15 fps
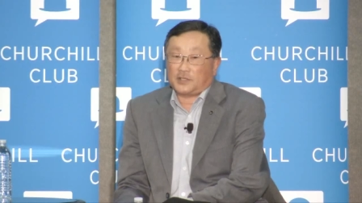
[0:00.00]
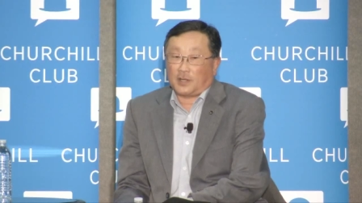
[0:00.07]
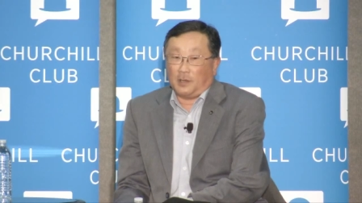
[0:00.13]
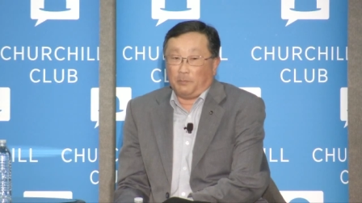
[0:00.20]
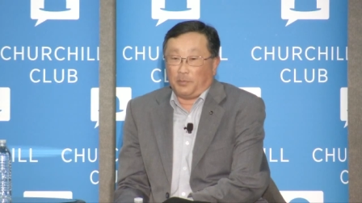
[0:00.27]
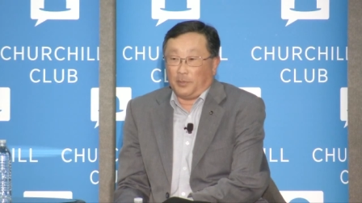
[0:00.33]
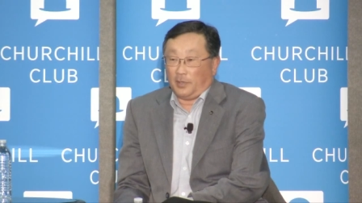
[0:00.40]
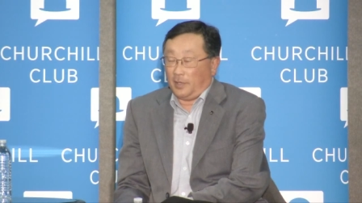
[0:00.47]

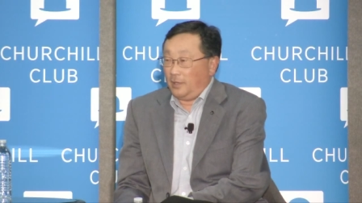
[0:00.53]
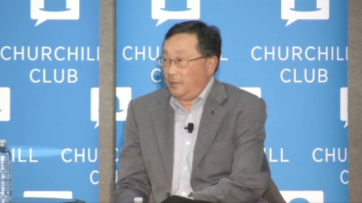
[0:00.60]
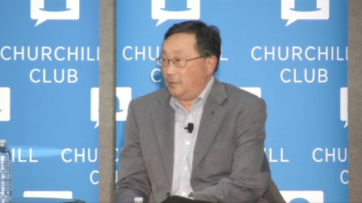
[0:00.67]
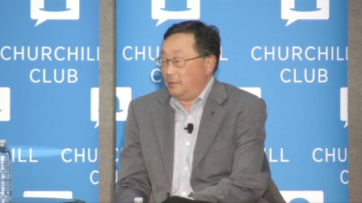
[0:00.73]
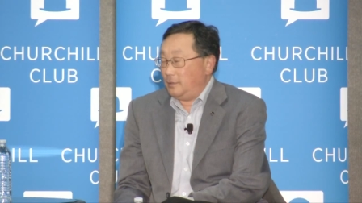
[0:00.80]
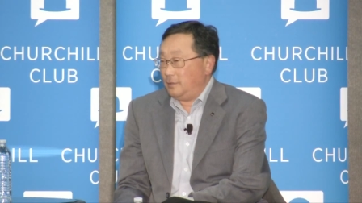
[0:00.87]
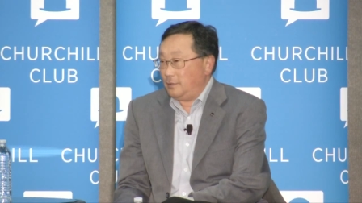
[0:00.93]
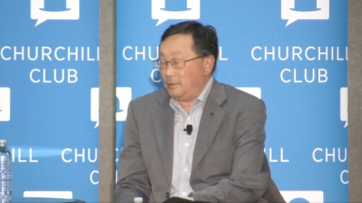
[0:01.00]
company
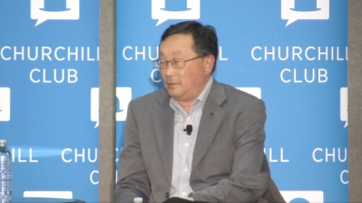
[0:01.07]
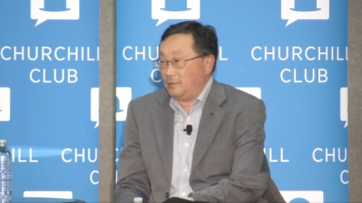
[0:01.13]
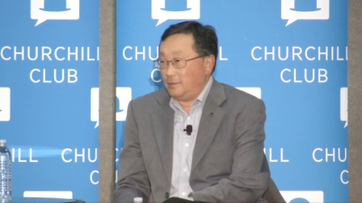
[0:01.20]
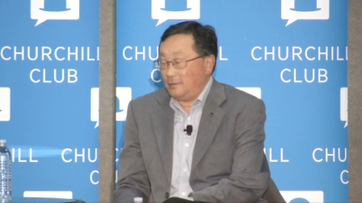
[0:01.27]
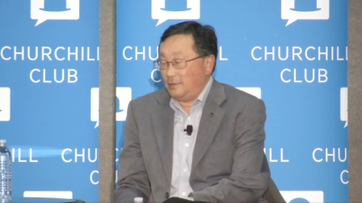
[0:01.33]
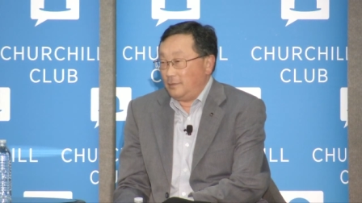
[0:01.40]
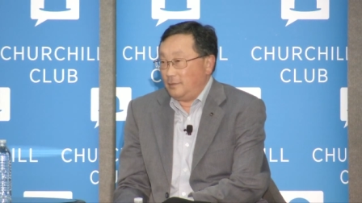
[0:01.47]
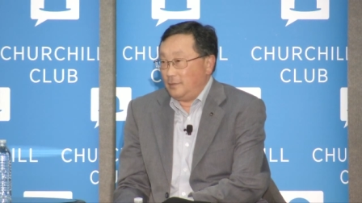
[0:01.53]

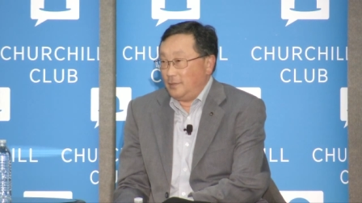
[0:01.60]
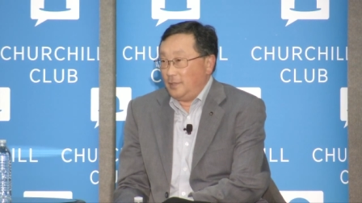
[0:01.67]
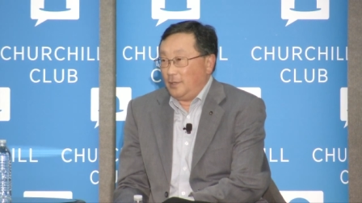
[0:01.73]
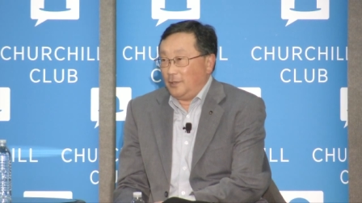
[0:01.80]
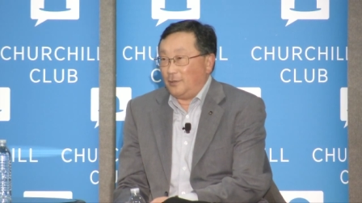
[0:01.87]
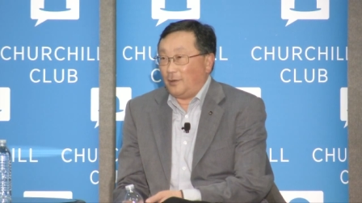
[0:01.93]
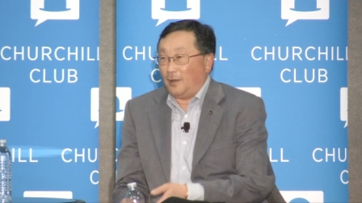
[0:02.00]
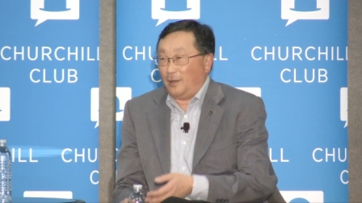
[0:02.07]

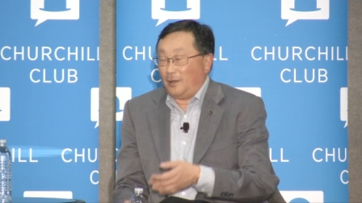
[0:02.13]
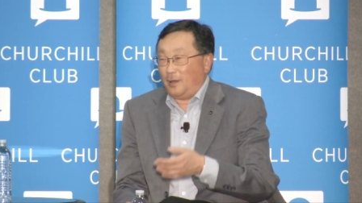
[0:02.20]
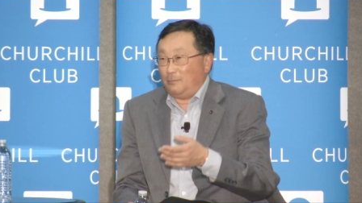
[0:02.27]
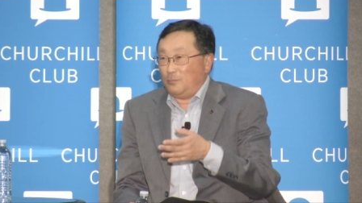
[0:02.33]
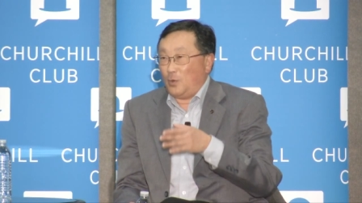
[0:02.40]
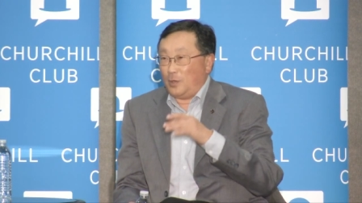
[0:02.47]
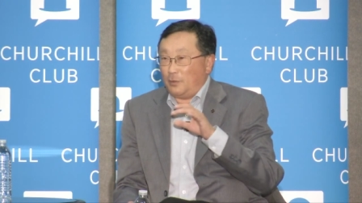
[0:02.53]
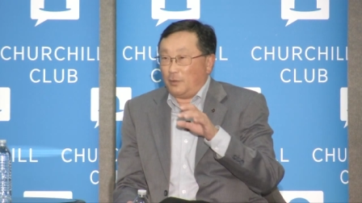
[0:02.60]
you know, I,
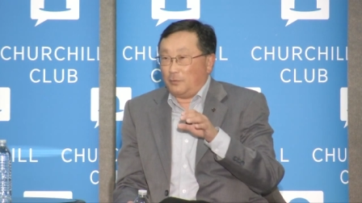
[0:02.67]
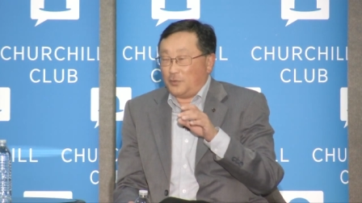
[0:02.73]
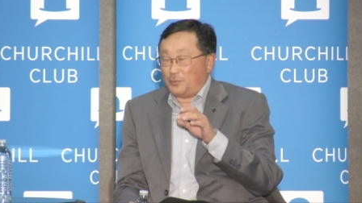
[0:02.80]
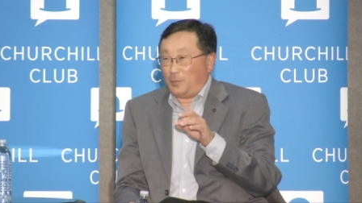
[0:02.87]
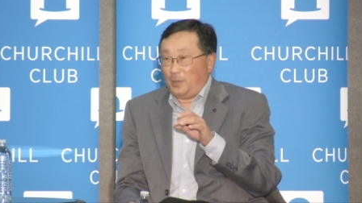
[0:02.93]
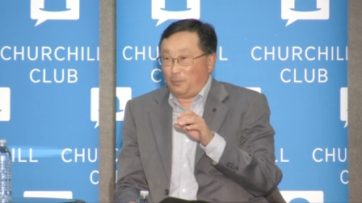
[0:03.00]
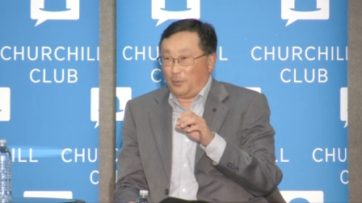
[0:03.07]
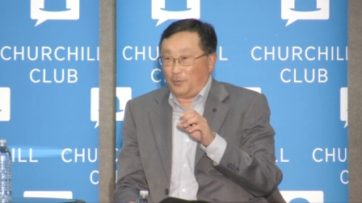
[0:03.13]
am one of those
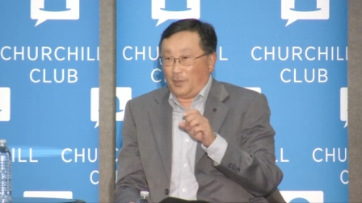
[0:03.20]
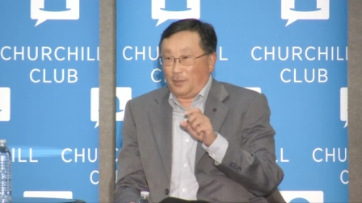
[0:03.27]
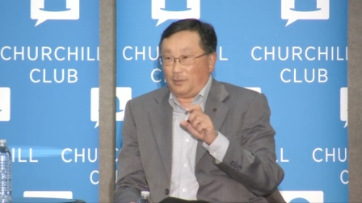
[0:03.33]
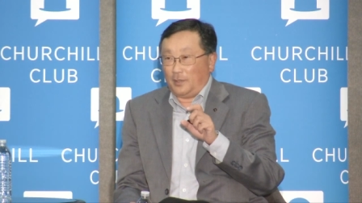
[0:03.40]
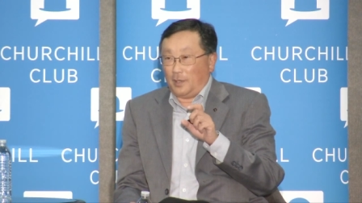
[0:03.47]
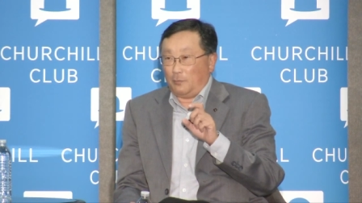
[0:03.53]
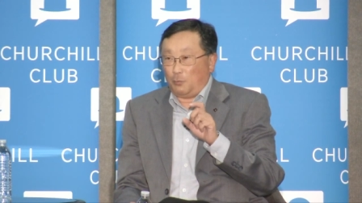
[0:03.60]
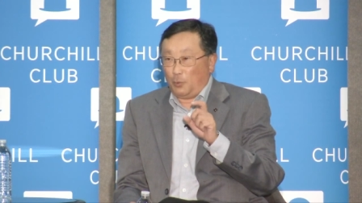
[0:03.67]
people
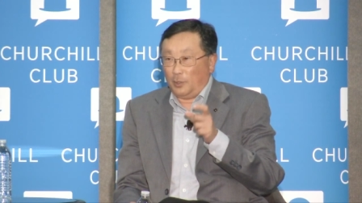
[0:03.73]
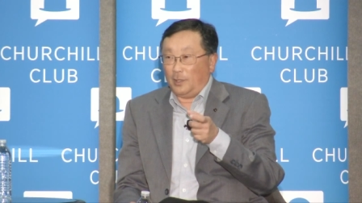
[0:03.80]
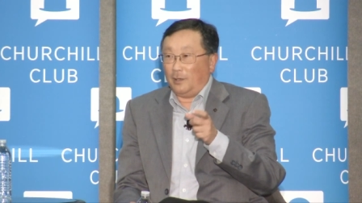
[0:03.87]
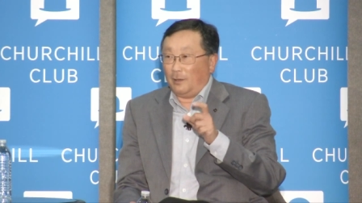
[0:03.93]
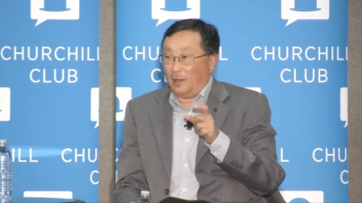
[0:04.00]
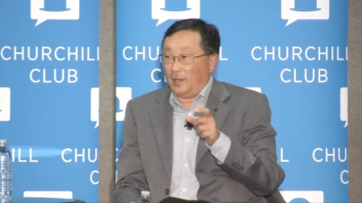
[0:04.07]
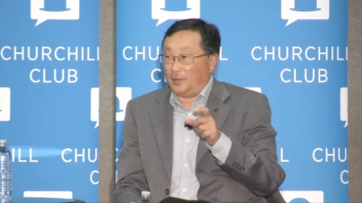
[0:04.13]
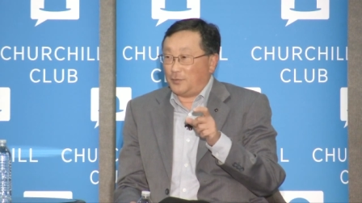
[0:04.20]
that, that really
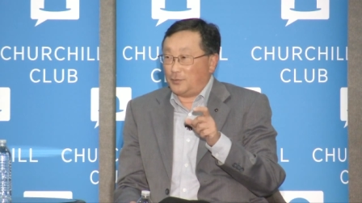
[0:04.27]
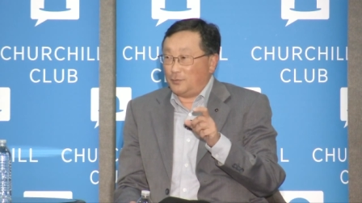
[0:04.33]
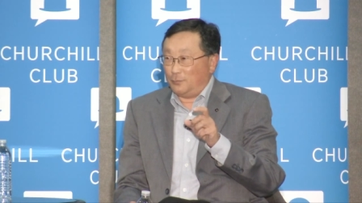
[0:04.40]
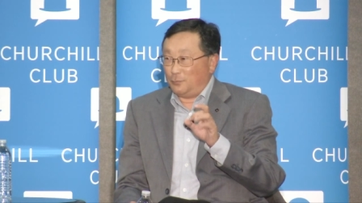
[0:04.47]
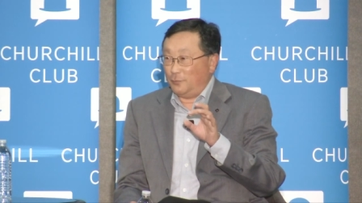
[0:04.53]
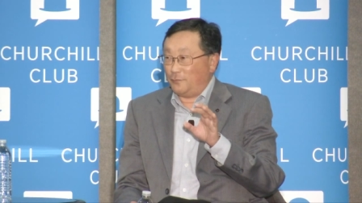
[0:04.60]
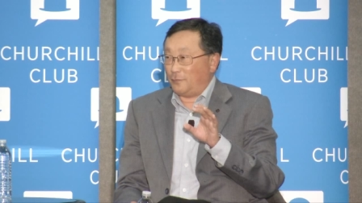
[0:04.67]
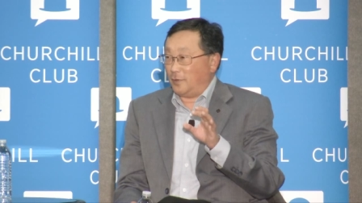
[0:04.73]
likes to
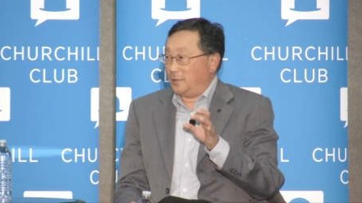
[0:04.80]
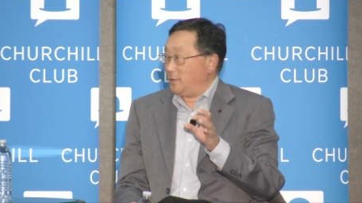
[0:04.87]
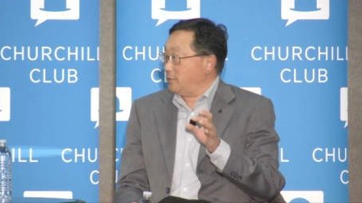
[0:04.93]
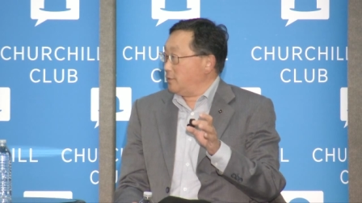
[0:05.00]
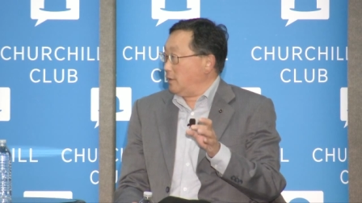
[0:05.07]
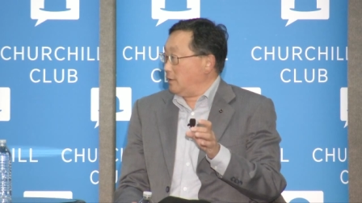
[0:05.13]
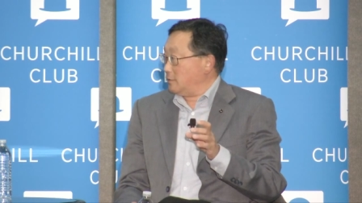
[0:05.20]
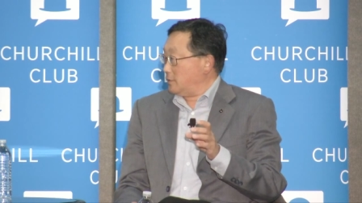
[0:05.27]
root for
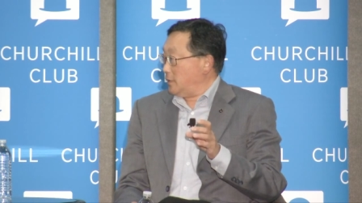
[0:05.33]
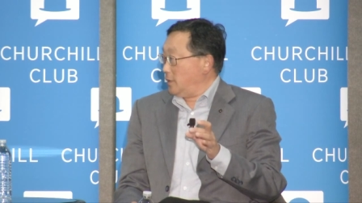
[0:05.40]
underdog.